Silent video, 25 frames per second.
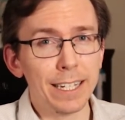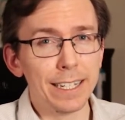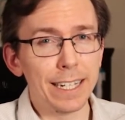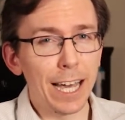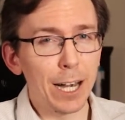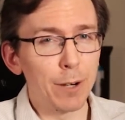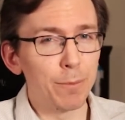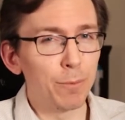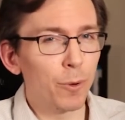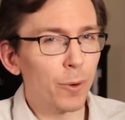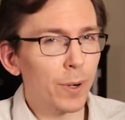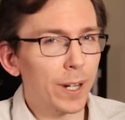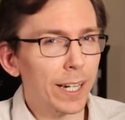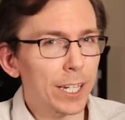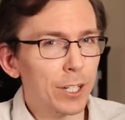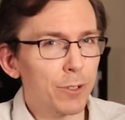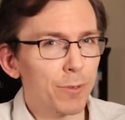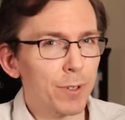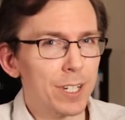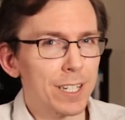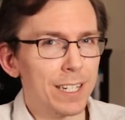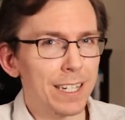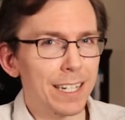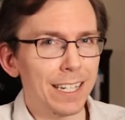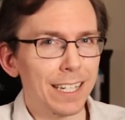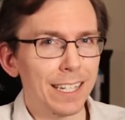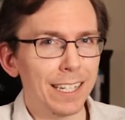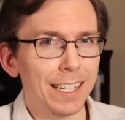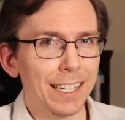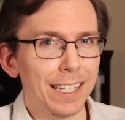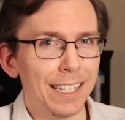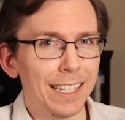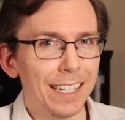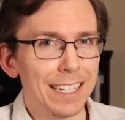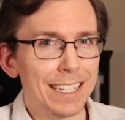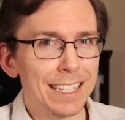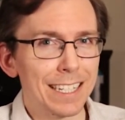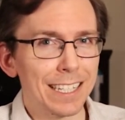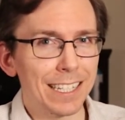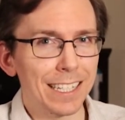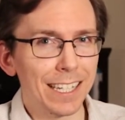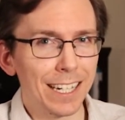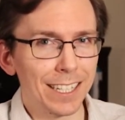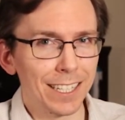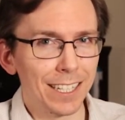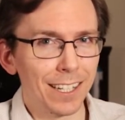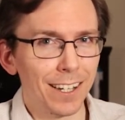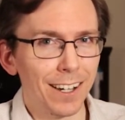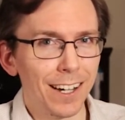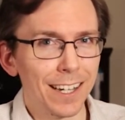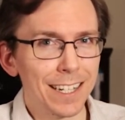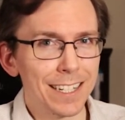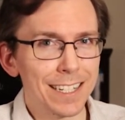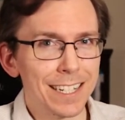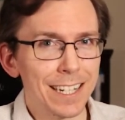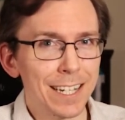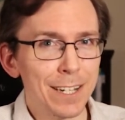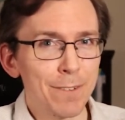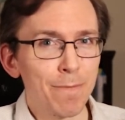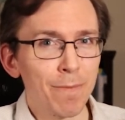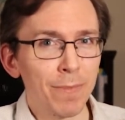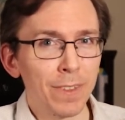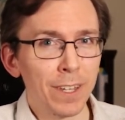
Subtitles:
Now, more interesting is the gun laws.